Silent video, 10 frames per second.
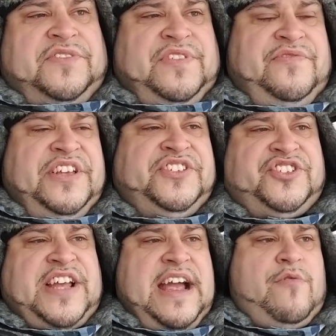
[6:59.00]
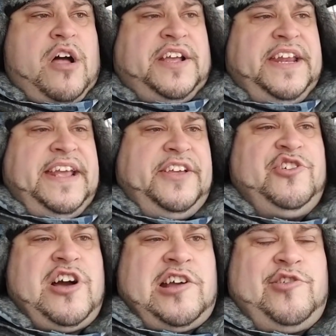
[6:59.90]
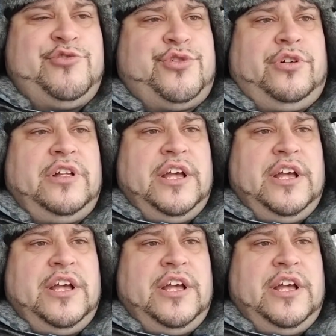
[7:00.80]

living skyrocketing. You got Google